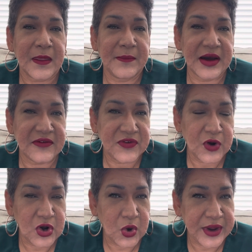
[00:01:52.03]
But if
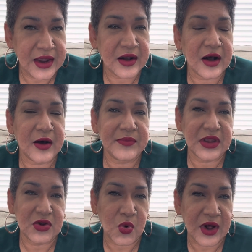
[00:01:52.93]
you're low income
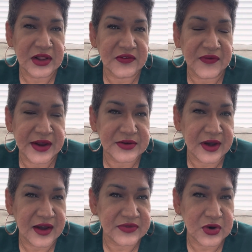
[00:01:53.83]
and you qualify to
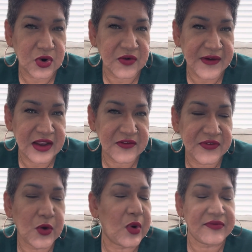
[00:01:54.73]
have the court filing
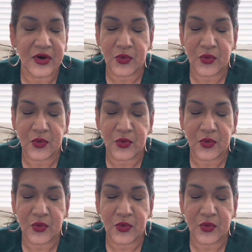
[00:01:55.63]
fee waiver,